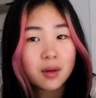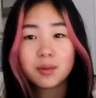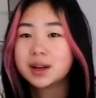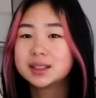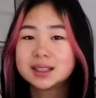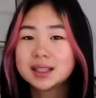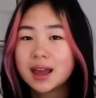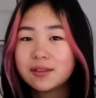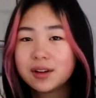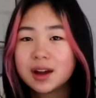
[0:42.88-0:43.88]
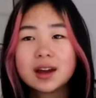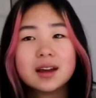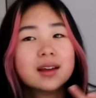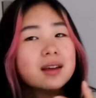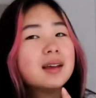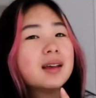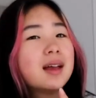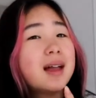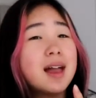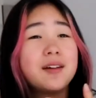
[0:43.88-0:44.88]
When it's an air fryer,
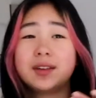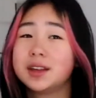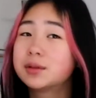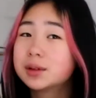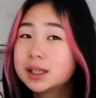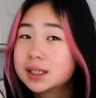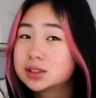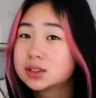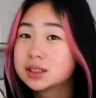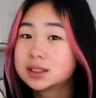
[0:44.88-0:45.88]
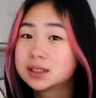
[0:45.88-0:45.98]
ever equally as good as